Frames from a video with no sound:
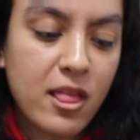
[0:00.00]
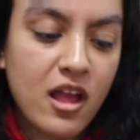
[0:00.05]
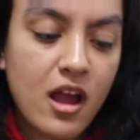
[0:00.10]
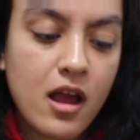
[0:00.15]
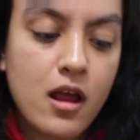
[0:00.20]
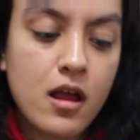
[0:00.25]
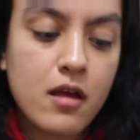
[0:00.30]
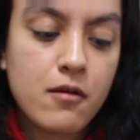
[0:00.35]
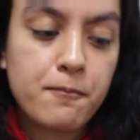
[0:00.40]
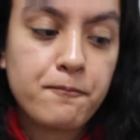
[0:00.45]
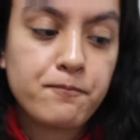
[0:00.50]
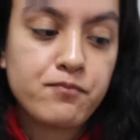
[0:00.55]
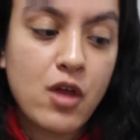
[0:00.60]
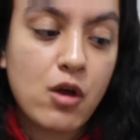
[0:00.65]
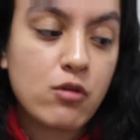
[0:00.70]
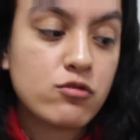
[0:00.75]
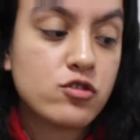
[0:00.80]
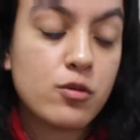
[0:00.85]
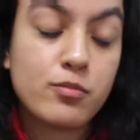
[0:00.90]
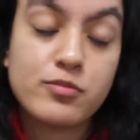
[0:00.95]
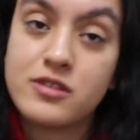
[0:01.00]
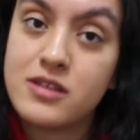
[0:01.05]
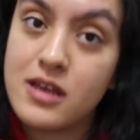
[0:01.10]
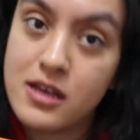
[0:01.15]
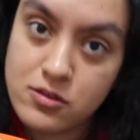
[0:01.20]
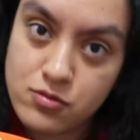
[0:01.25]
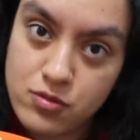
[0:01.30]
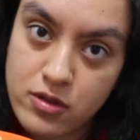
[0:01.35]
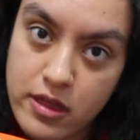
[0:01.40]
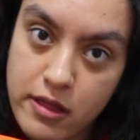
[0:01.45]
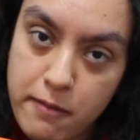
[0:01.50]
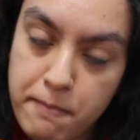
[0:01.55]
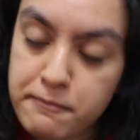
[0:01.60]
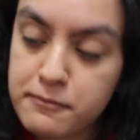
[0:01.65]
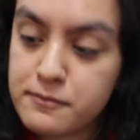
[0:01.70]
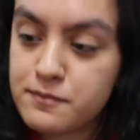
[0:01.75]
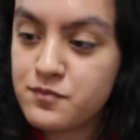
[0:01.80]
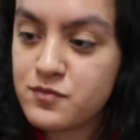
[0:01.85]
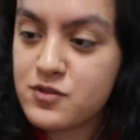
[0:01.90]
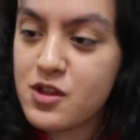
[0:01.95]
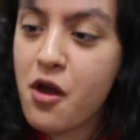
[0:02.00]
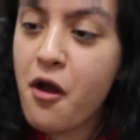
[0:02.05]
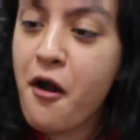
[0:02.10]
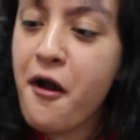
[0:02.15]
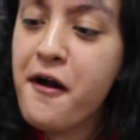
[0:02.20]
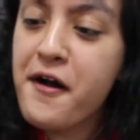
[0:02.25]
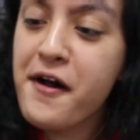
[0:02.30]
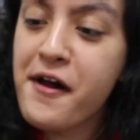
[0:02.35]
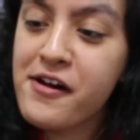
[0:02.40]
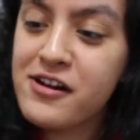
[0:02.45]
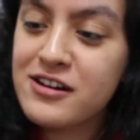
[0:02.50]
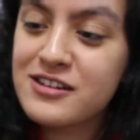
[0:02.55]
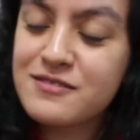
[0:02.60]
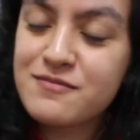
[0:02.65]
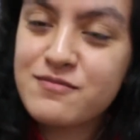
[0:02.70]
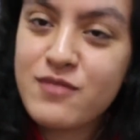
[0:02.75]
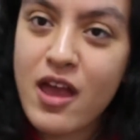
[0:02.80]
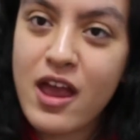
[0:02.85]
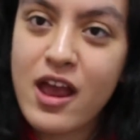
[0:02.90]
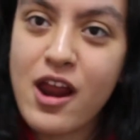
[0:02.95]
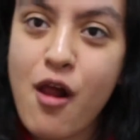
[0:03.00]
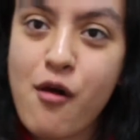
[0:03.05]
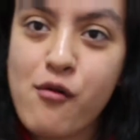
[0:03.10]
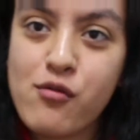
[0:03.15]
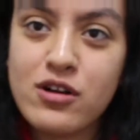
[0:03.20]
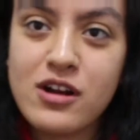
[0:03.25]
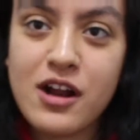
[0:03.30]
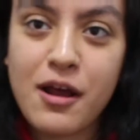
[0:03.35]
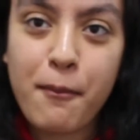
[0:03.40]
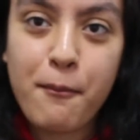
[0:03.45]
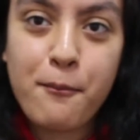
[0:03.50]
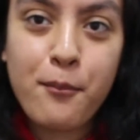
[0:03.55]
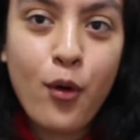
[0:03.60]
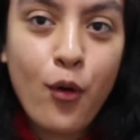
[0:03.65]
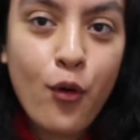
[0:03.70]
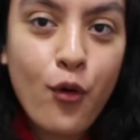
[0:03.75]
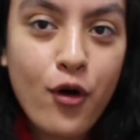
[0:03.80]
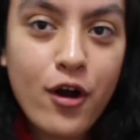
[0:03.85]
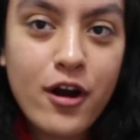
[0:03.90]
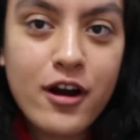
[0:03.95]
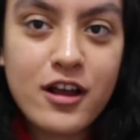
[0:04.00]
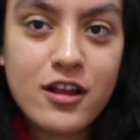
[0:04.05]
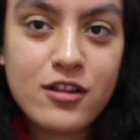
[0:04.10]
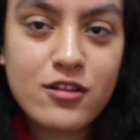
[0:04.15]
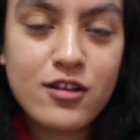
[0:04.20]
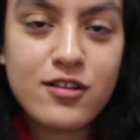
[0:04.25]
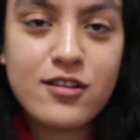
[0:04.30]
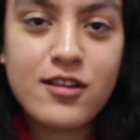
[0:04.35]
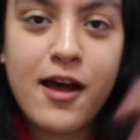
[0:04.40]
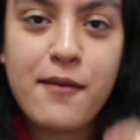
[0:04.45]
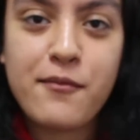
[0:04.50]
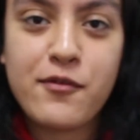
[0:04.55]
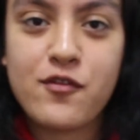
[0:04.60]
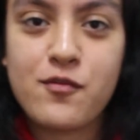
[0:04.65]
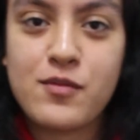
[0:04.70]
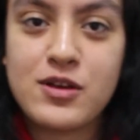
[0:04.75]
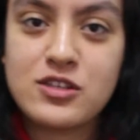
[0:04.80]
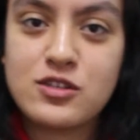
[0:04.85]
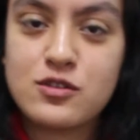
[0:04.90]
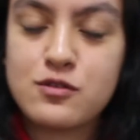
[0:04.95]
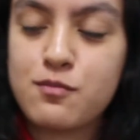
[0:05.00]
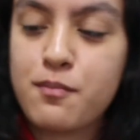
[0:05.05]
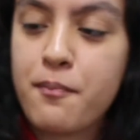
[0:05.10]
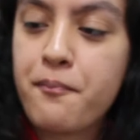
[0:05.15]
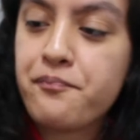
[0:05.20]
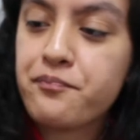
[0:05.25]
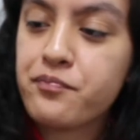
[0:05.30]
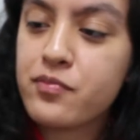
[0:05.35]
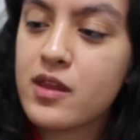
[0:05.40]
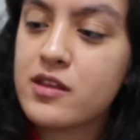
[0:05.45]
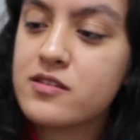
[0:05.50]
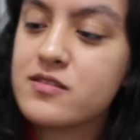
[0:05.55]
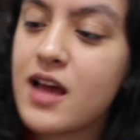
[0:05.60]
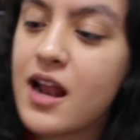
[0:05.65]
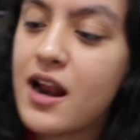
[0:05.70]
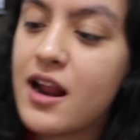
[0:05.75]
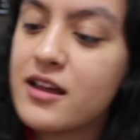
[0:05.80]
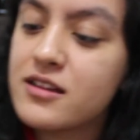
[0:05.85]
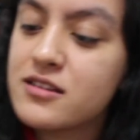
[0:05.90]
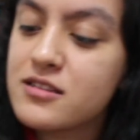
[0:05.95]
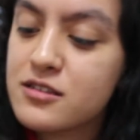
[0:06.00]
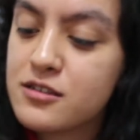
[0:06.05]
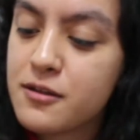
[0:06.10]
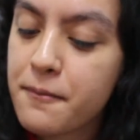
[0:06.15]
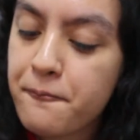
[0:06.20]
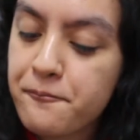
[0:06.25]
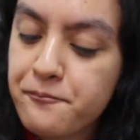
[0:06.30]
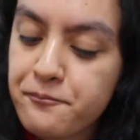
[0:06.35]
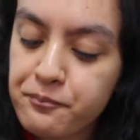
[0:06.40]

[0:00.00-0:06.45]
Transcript: Um, I was obsessed with it. And I would like pour it on top of my s salads.